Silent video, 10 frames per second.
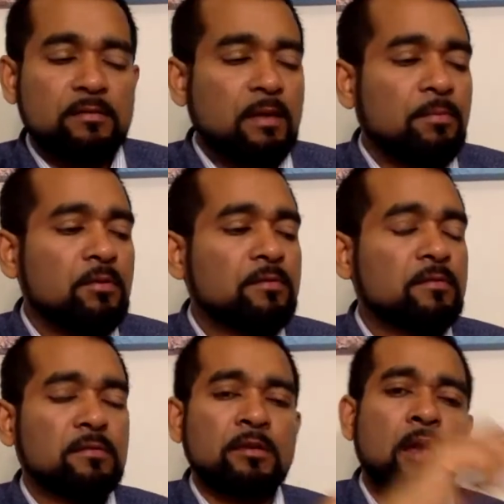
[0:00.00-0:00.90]

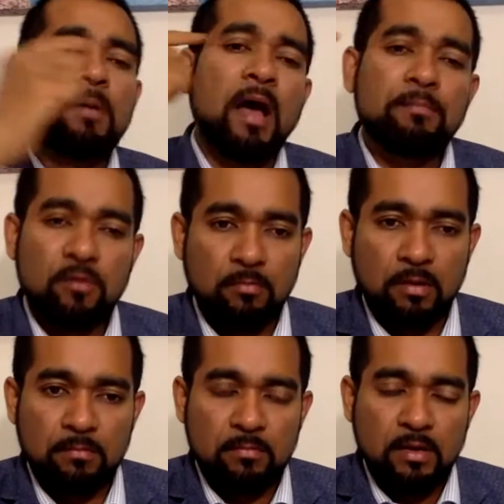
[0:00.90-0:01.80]
Suppose you have an eye
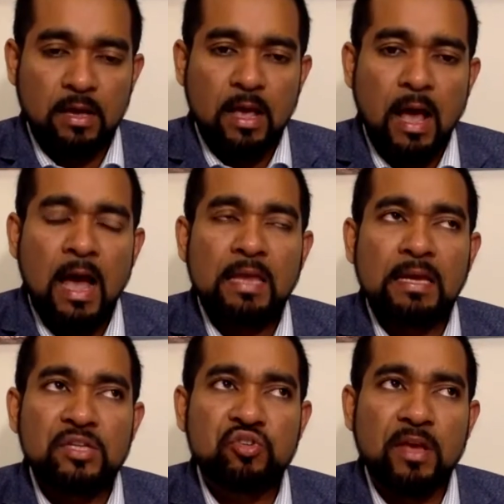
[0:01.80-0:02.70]
problem, eye
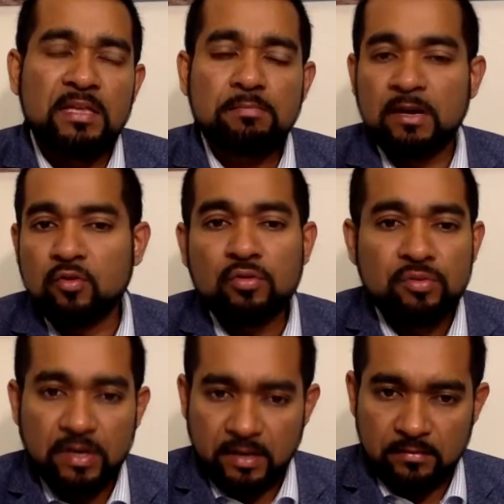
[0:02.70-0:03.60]
get changed by 2 to
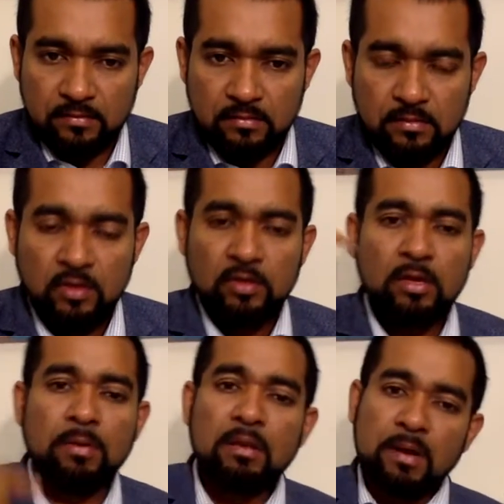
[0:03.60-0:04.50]
3 days.
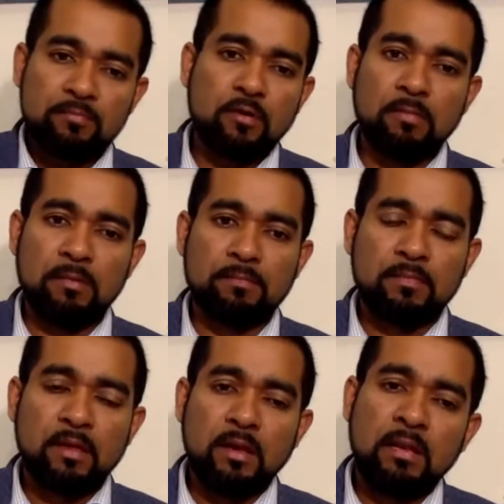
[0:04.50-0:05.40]
You have a liver problem,
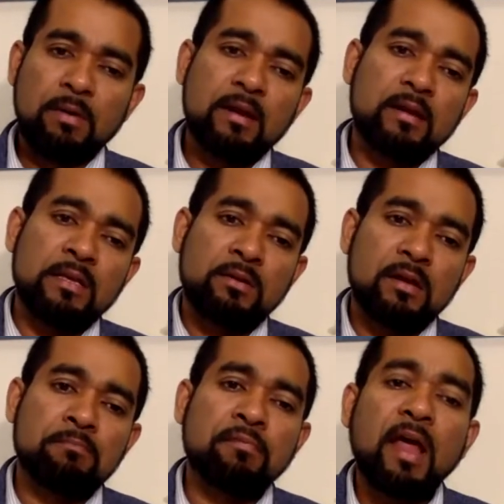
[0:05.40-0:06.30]
liver, you
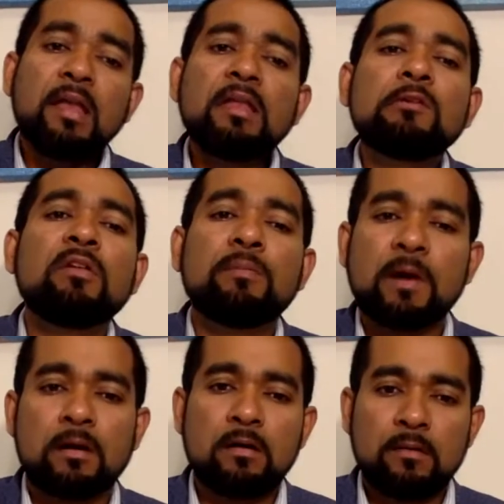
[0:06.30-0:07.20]
get brand new
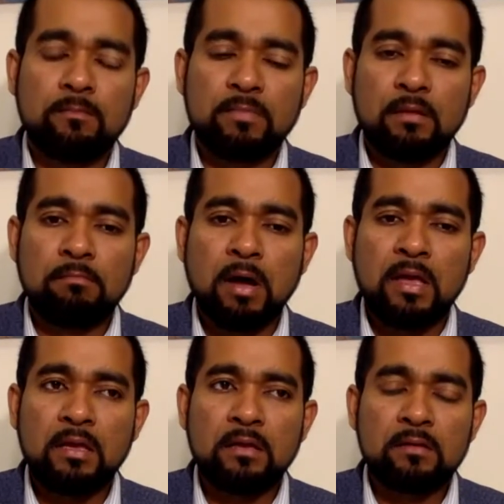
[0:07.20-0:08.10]
liver
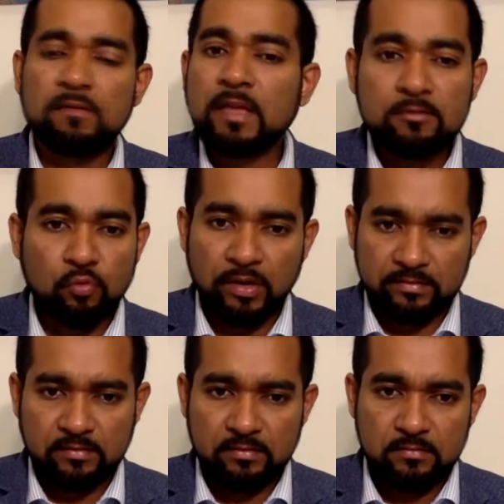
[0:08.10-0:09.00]
by 6
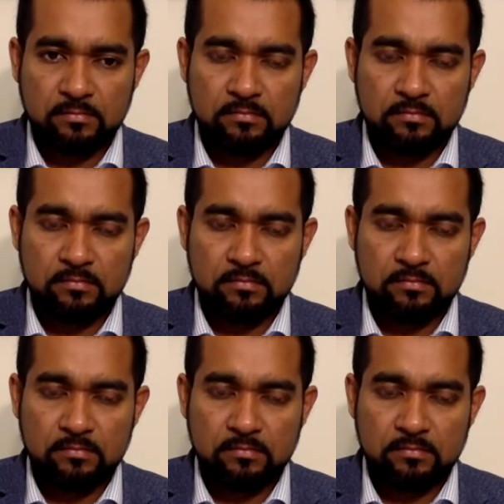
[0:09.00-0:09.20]
weeks,